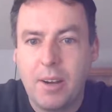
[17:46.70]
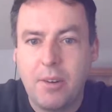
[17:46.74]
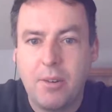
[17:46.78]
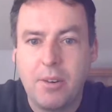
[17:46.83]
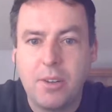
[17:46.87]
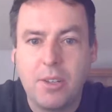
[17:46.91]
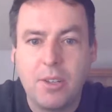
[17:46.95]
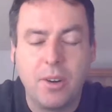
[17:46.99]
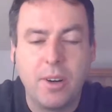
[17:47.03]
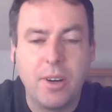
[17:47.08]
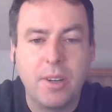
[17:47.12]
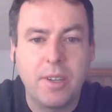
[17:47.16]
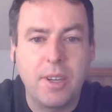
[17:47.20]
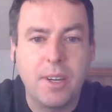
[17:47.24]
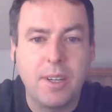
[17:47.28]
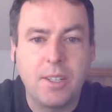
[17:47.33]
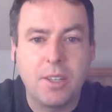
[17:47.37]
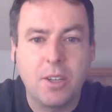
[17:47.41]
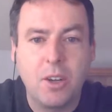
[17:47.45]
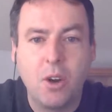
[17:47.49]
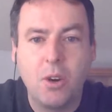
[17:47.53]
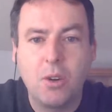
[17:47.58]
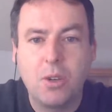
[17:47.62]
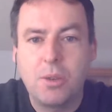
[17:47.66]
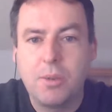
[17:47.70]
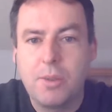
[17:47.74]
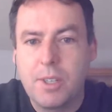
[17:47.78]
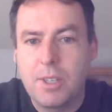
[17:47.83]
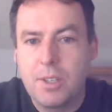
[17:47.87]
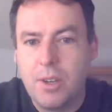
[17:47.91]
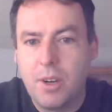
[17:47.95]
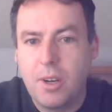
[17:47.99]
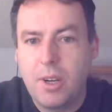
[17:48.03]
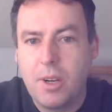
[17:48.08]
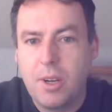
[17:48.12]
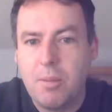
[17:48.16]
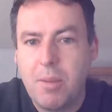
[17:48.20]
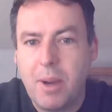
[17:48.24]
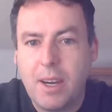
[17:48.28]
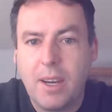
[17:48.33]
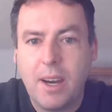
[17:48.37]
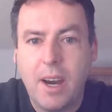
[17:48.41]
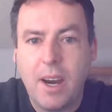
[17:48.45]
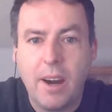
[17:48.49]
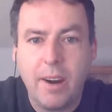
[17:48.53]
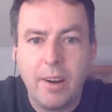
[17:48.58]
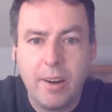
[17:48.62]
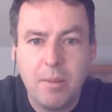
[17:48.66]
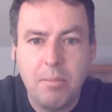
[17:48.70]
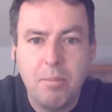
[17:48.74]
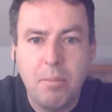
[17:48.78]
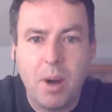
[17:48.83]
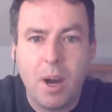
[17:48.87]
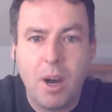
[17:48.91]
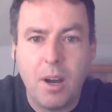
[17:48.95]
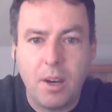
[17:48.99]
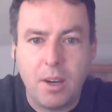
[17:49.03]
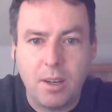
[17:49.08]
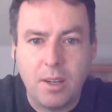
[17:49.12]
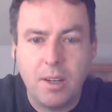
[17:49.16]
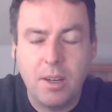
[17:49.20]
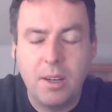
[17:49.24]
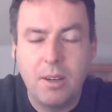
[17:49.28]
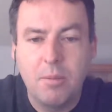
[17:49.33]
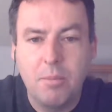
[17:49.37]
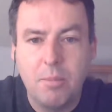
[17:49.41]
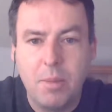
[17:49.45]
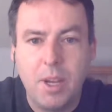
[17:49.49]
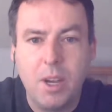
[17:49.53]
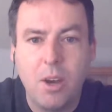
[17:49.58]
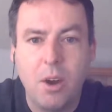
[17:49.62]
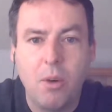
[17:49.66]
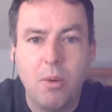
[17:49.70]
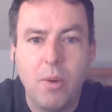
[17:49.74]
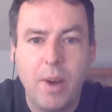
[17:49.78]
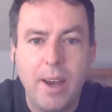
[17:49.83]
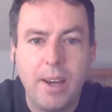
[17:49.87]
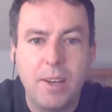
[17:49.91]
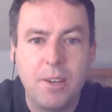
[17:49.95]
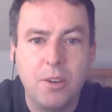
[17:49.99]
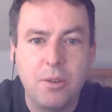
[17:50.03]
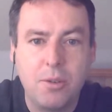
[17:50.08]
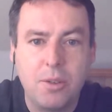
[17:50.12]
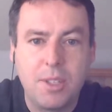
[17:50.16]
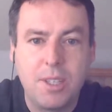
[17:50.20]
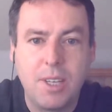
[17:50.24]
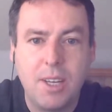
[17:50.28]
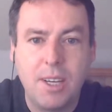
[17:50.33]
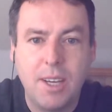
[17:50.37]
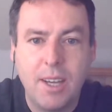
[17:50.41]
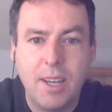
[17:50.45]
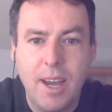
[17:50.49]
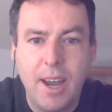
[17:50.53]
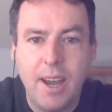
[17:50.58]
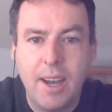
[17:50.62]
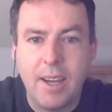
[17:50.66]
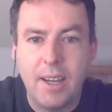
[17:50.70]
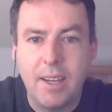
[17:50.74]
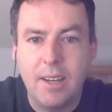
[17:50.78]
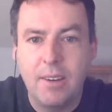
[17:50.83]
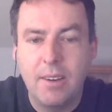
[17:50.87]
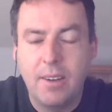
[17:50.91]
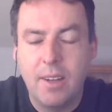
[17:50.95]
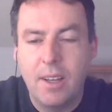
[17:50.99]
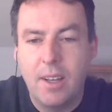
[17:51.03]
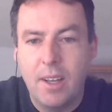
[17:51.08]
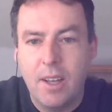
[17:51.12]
the literature on this, go to a study by Karen Bonuck, Bonuck,